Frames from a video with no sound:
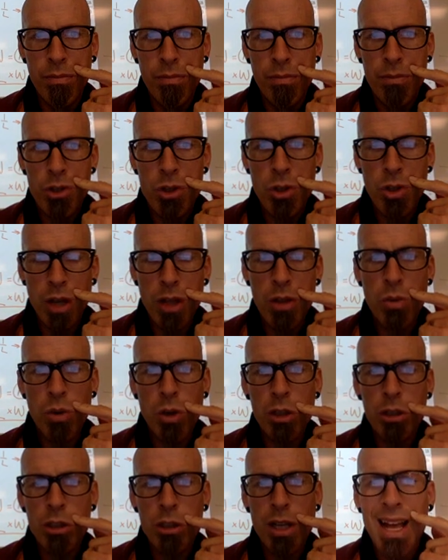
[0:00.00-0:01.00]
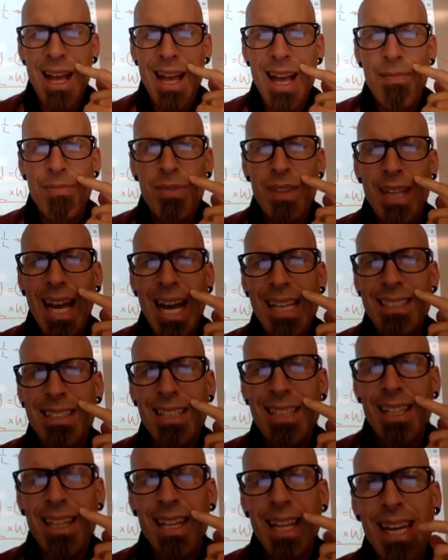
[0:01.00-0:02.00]
So in other words, as
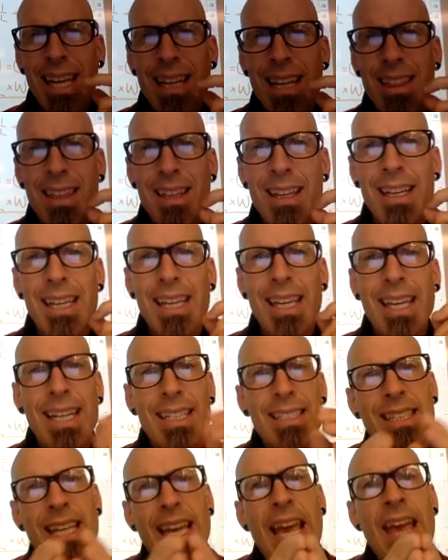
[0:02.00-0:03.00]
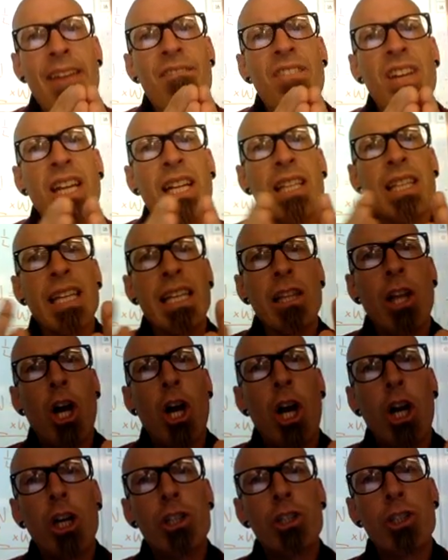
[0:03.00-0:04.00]
the length gets infinitely
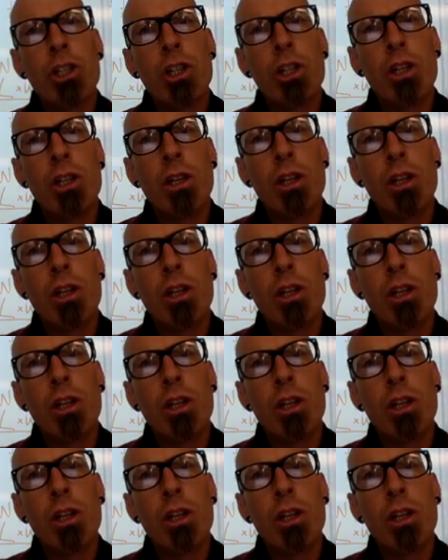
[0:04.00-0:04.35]
large,